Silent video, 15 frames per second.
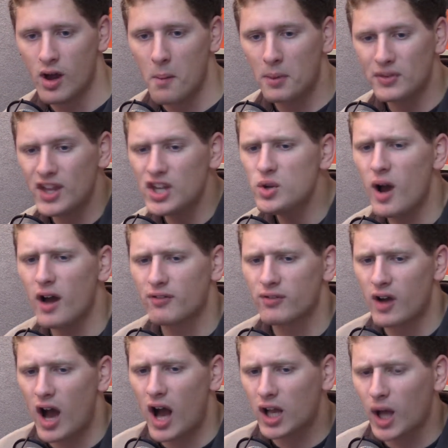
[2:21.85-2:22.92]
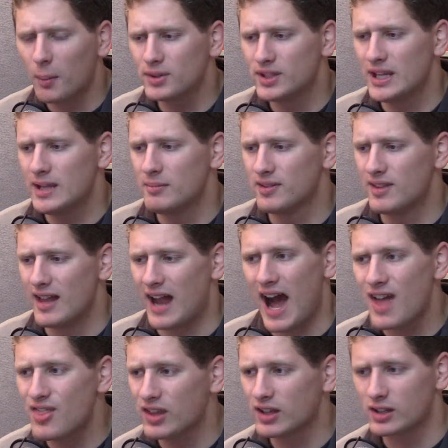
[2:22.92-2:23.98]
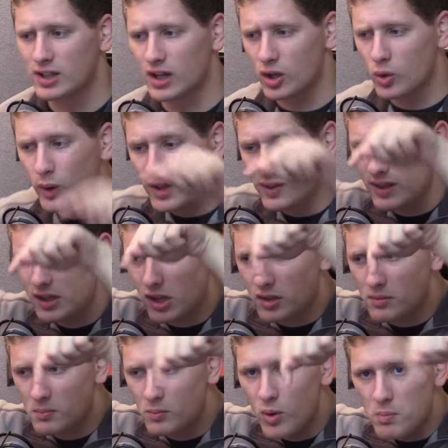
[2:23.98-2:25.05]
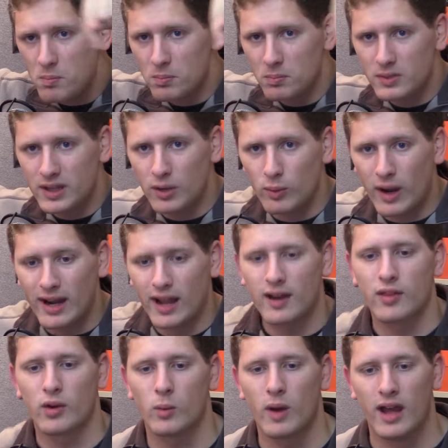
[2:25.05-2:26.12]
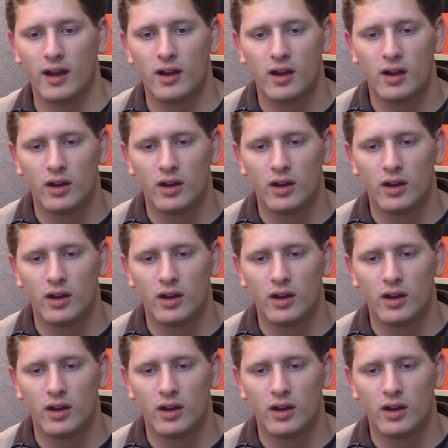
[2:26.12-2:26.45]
But then you have a couple teams that I think are going to quickly just get right out of their way.